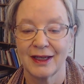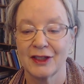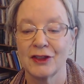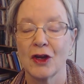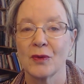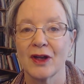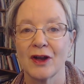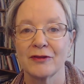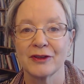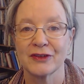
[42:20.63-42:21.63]
I know we
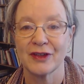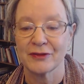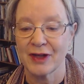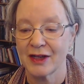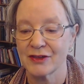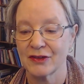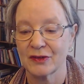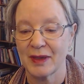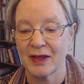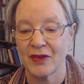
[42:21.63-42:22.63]
all feel self-conscious
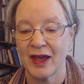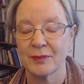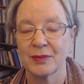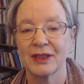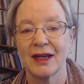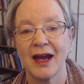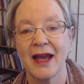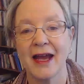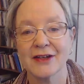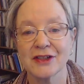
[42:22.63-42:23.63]
about that, but I
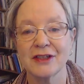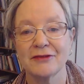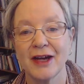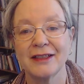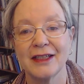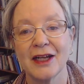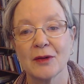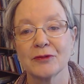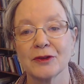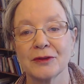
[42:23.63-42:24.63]
actually find it
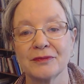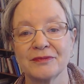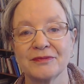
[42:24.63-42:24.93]
helpful.